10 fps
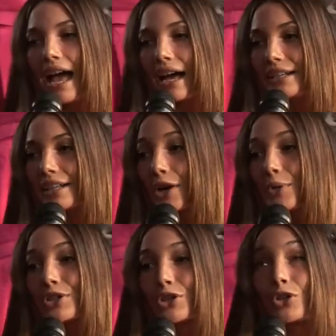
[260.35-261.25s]
And I
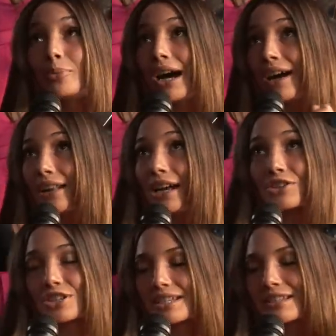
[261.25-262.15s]
always curl my
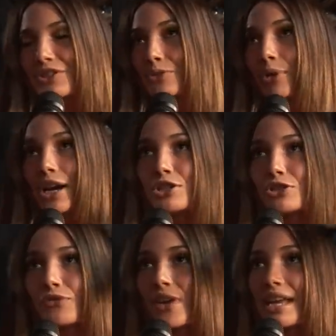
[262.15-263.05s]
eyelashes because it just brightens
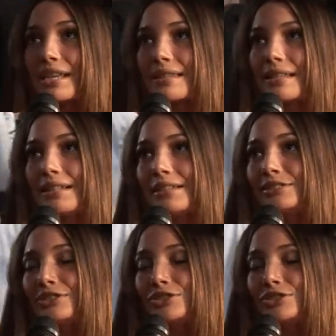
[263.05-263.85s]
your face, and